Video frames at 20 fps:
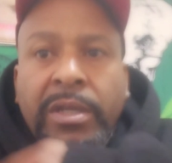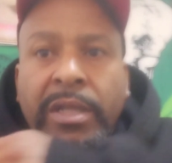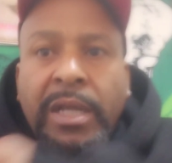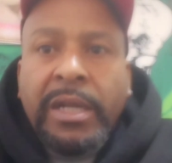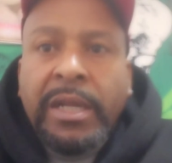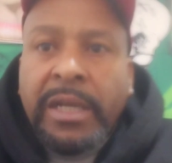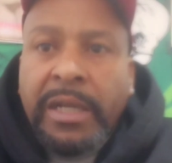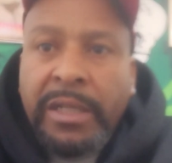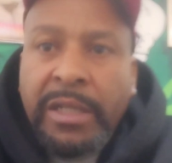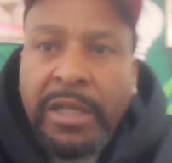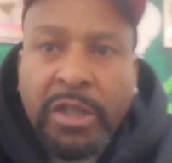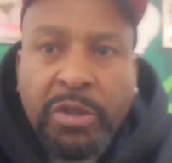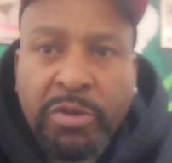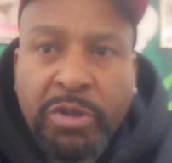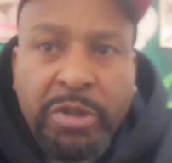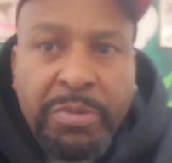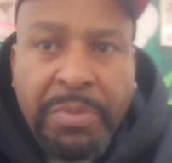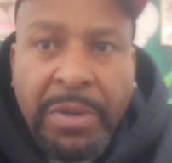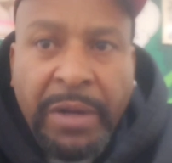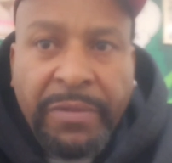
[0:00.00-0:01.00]
think that nigga
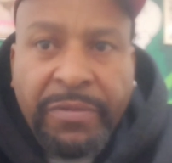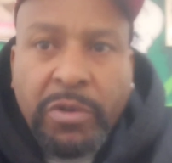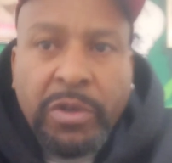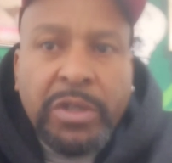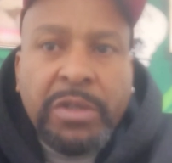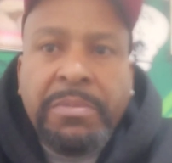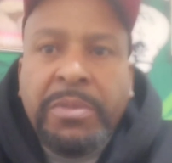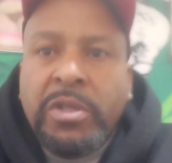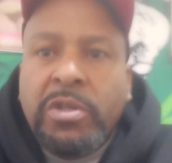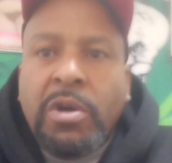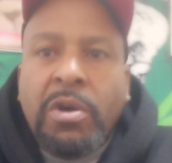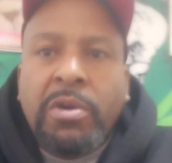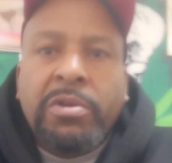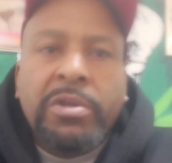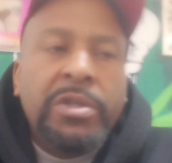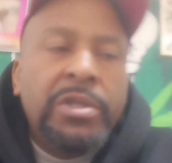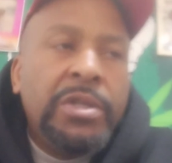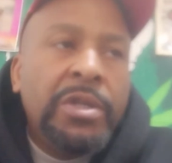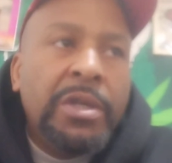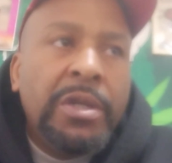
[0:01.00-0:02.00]
disrespectful cause he be
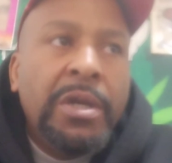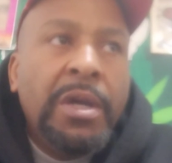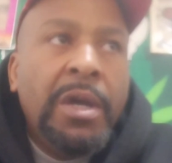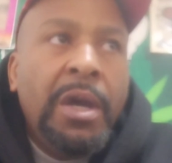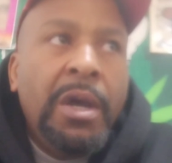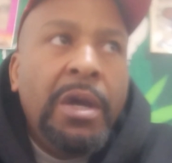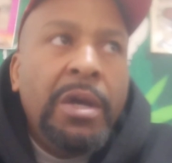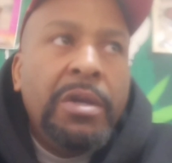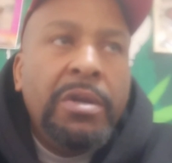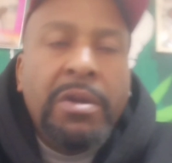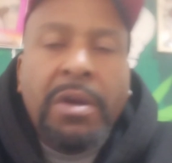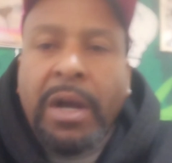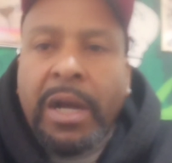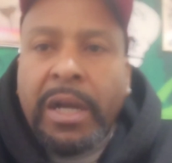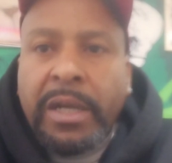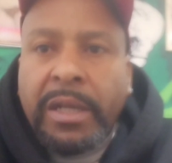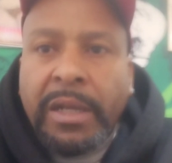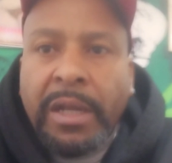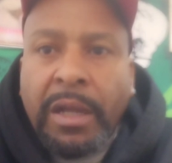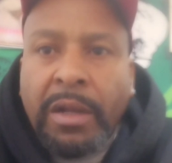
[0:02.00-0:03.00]
talking shit. You know
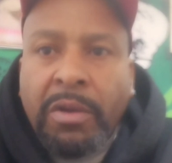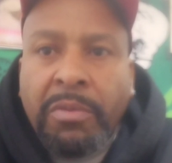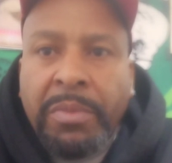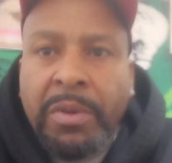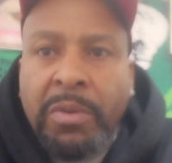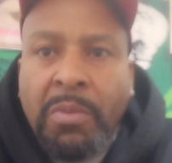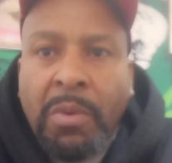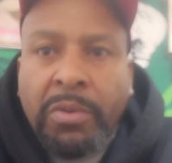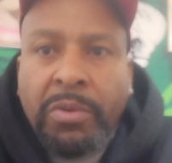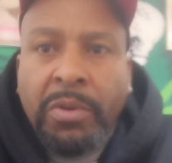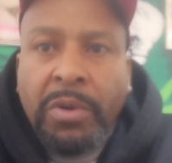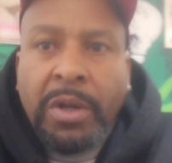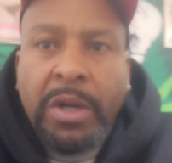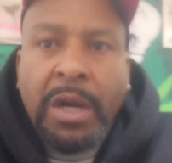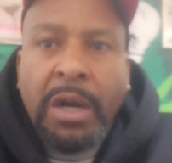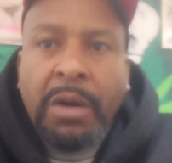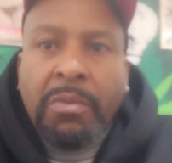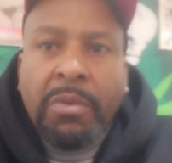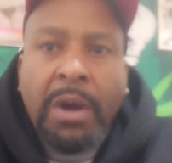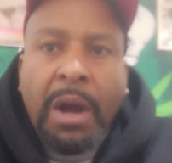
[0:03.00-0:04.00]
how Canelo be wanting you to
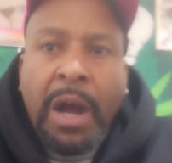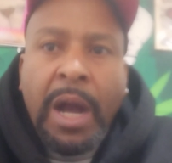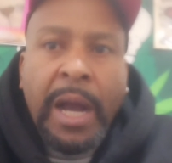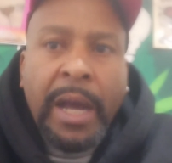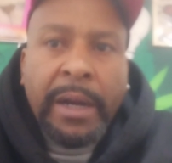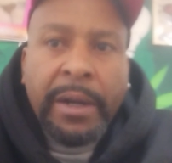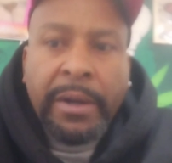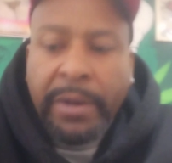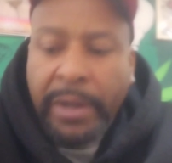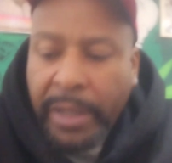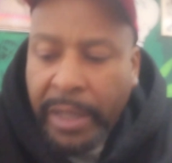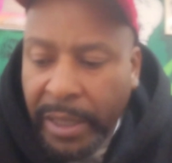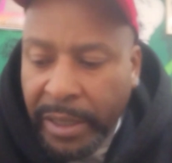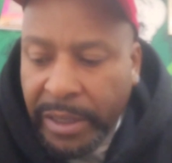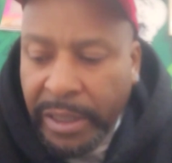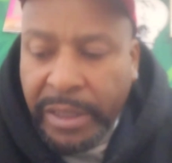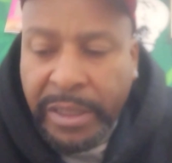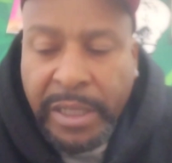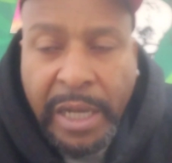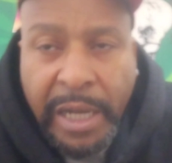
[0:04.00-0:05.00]
come with honor and
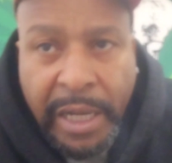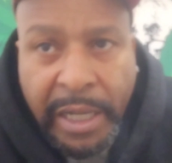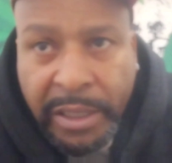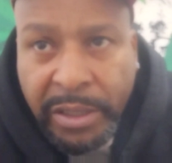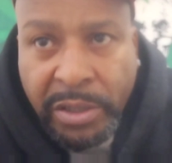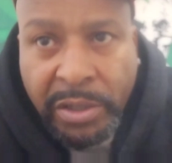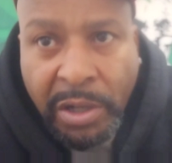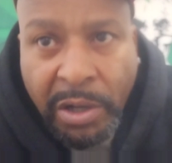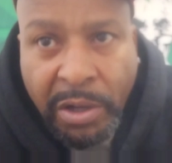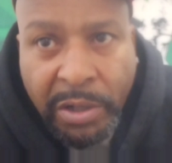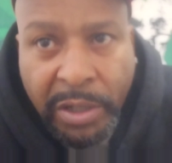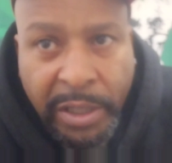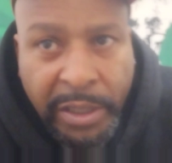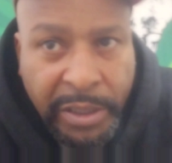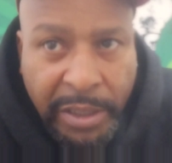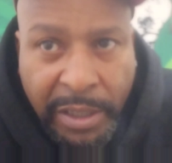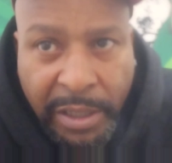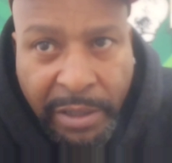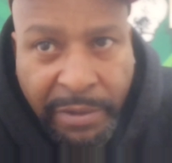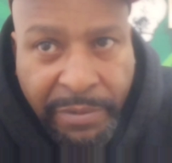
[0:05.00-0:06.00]
kiss his ass and all that
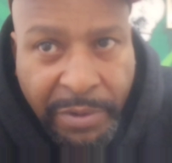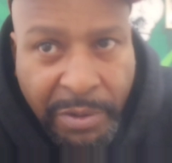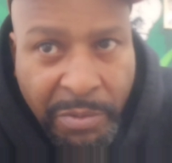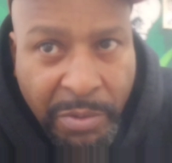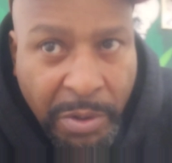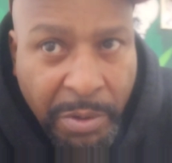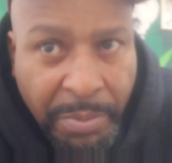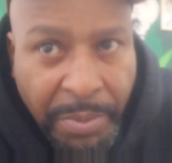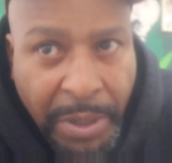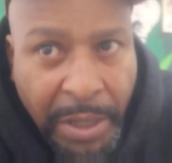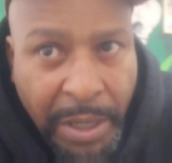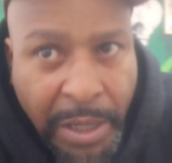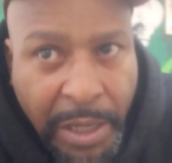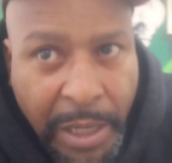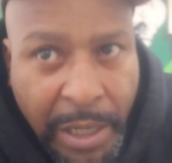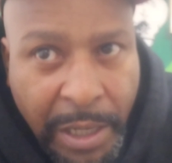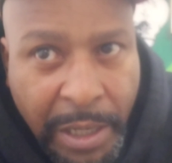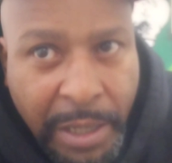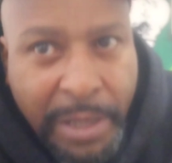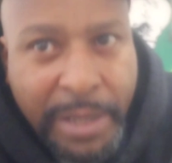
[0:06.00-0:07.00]
shit if you want paid